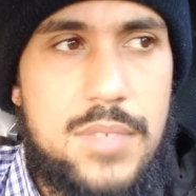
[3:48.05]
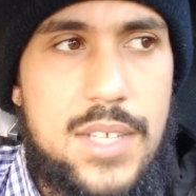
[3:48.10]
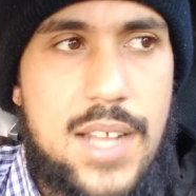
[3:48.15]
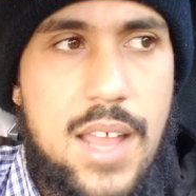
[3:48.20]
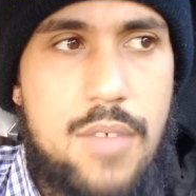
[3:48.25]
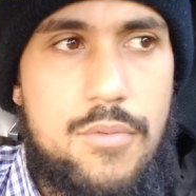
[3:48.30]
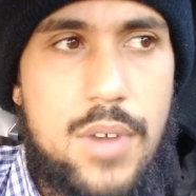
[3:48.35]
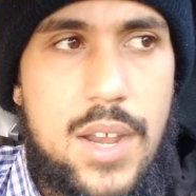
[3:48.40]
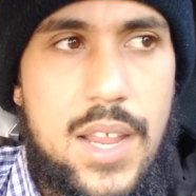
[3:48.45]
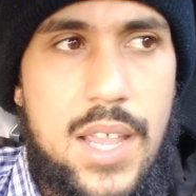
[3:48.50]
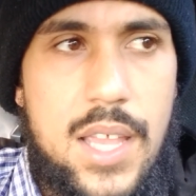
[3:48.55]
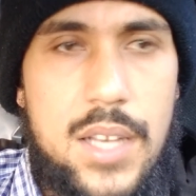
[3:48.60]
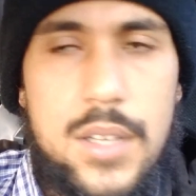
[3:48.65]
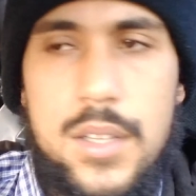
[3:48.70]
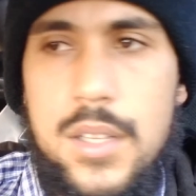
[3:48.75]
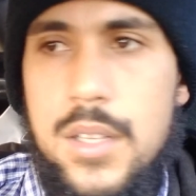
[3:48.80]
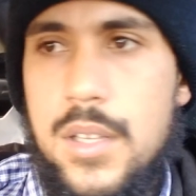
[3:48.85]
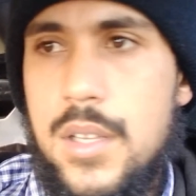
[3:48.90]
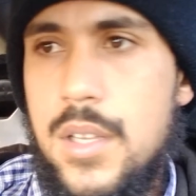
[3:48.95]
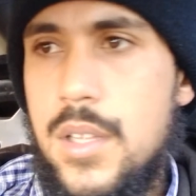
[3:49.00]
that I
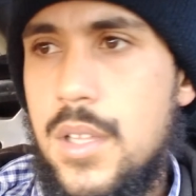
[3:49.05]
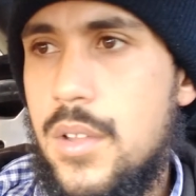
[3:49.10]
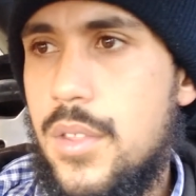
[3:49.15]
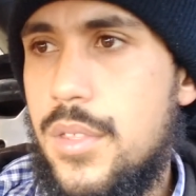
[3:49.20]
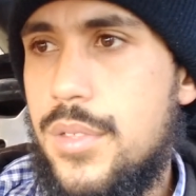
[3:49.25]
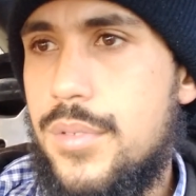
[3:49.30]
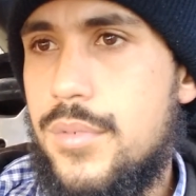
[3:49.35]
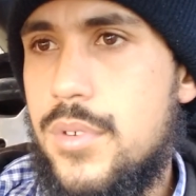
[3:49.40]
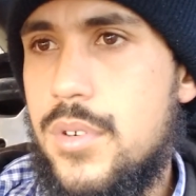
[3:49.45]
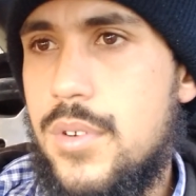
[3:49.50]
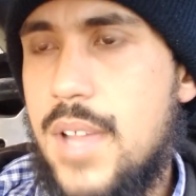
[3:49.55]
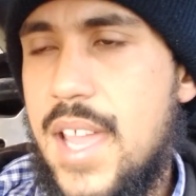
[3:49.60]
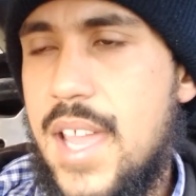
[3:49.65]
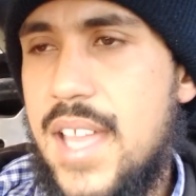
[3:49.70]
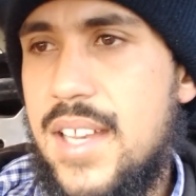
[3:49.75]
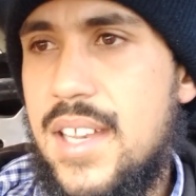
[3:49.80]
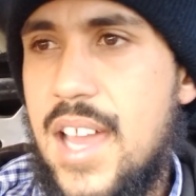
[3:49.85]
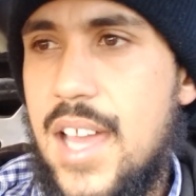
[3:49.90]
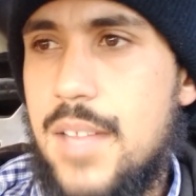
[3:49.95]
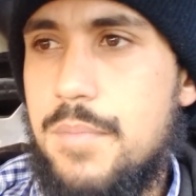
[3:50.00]
ran through
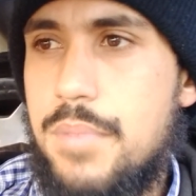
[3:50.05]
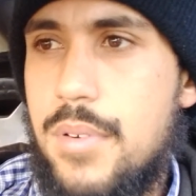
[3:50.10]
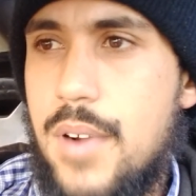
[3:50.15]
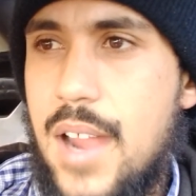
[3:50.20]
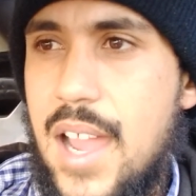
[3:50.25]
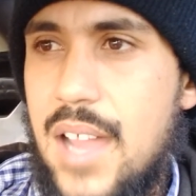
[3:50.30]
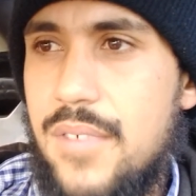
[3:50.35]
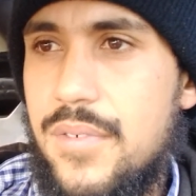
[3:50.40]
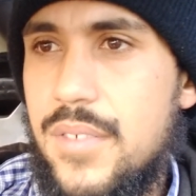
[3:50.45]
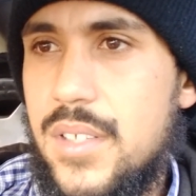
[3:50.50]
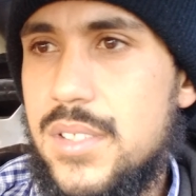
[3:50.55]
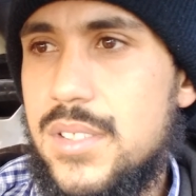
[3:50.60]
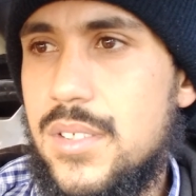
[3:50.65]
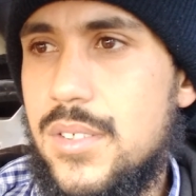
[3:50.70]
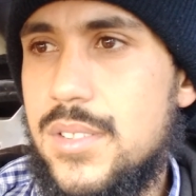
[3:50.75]
a nonprofit.